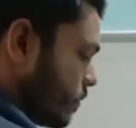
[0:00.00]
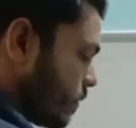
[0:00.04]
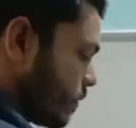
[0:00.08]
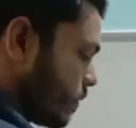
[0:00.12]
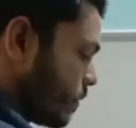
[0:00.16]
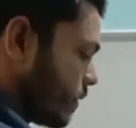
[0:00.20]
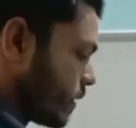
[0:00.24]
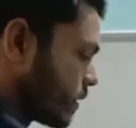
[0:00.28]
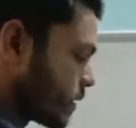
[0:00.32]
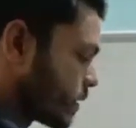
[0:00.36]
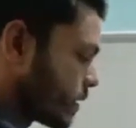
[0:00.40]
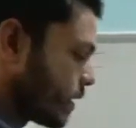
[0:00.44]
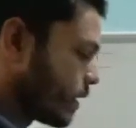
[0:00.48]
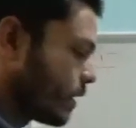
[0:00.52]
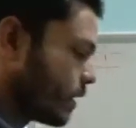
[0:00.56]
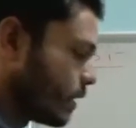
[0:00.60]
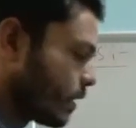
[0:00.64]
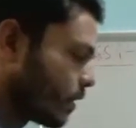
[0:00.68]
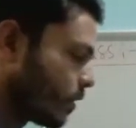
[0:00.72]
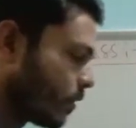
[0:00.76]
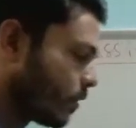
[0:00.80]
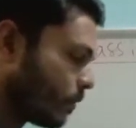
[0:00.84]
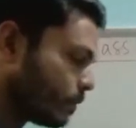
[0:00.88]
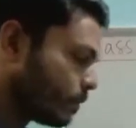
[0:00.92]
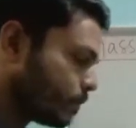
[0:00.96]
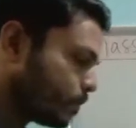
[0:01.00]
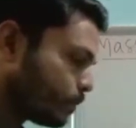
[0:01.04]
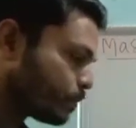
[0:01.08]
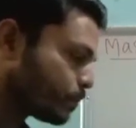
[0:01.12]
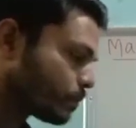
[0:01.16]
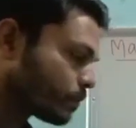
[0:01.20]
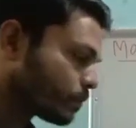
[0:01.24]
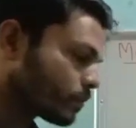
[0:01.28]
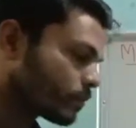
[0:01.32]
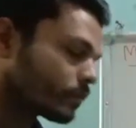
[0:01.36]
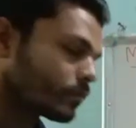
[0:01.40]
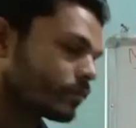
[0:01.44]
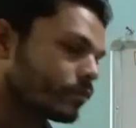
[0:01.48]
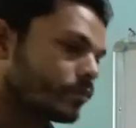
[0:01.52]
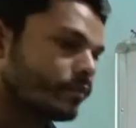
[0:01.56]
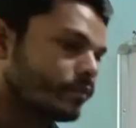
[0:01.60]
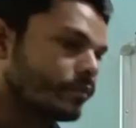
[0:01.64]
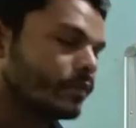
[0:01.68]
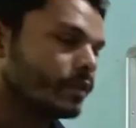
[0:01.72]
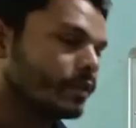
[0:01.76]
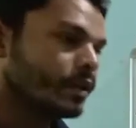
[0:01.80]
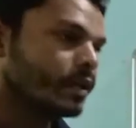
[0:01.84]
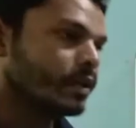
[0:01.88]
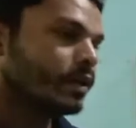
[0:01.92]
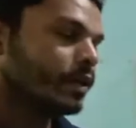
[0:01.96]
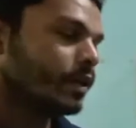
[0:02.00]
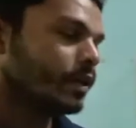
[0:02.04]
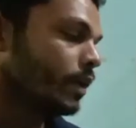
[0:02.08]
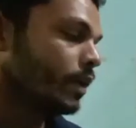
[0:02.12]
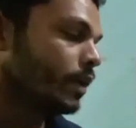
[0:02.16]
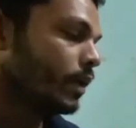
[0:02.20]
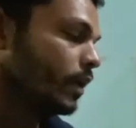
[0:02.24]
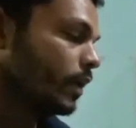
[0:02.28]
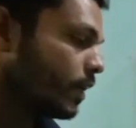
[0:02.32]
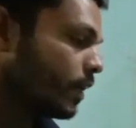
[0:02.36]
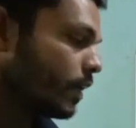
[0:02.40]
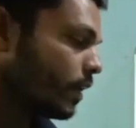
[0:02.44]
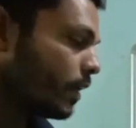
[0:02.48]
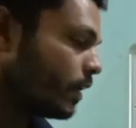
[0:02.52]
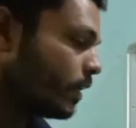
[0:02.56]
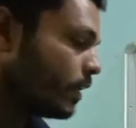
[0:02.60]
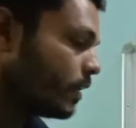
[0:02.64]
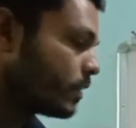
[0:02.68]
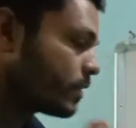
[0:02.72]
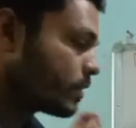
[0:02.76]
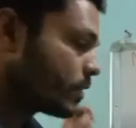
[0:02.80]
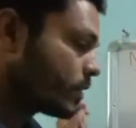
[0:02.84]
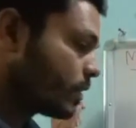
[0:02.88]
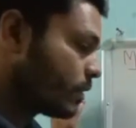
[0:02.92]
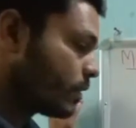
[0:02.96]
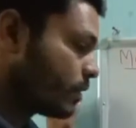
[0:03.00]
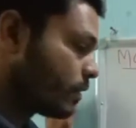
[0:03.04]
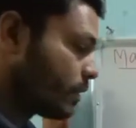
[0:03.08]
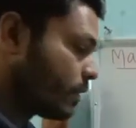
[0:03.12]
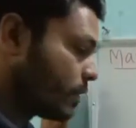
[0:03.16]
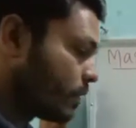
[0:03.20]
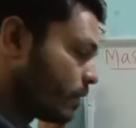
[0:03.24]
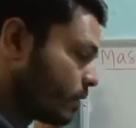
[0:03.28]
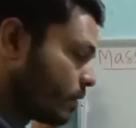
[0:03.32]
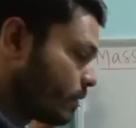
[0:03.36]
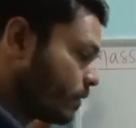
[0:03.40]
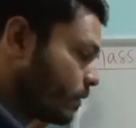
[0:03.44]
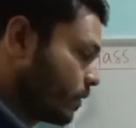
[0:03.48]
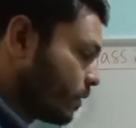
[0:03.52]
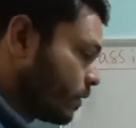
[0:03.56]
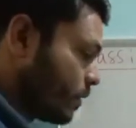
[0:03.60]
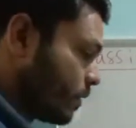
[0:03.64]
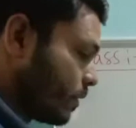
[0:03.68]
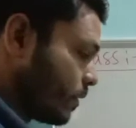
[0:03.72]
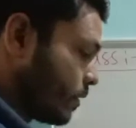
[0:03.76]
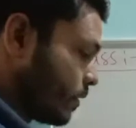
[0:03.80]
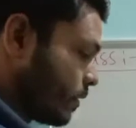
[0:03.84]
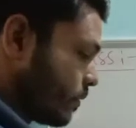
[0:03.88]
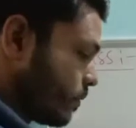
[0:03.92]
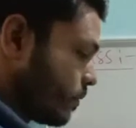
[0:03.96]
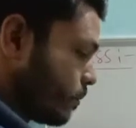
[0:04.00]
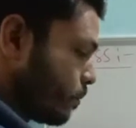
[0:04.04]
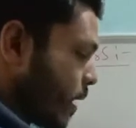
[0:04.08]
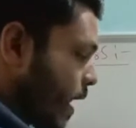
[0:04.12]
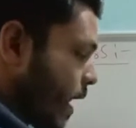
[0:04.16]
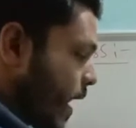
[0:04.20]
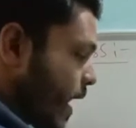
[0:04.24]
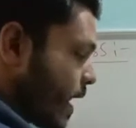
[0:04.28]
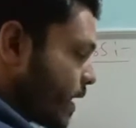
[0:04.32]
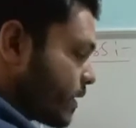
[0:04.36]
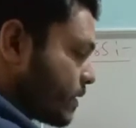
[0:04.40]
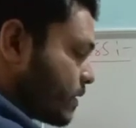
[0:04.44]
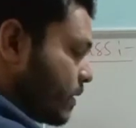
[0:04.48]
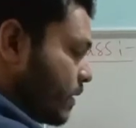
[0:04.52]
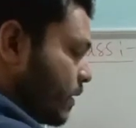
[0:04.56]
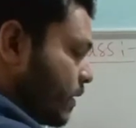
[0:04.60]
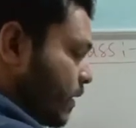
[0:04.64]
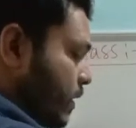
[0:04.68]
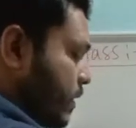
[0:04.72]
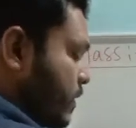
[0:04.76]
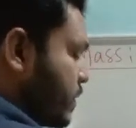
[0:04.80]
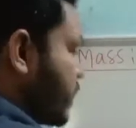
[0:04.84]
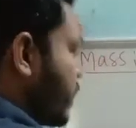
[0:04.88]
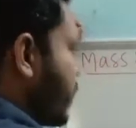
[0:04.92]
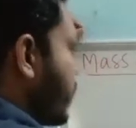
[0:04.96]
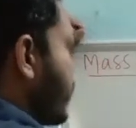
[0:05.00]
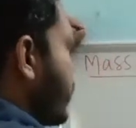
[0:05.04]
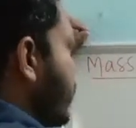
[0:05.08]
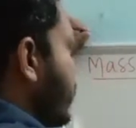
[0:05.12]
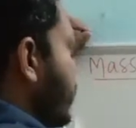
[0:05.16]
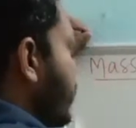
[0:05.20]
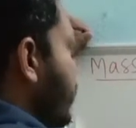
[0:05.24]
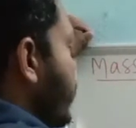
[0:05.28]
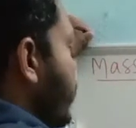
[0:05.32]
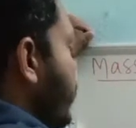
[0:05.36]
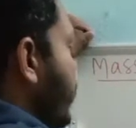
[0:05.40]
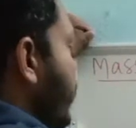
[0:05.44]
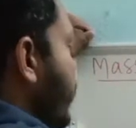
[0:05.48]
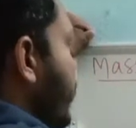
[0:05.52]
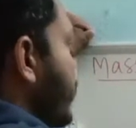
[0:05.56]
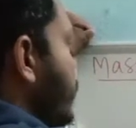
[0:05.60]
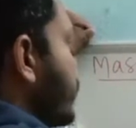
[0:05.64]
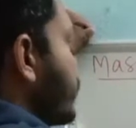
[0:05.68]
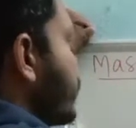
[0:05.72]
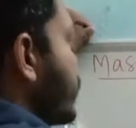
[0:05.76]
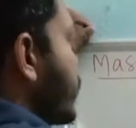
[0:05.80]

will study now. Is mass is a measure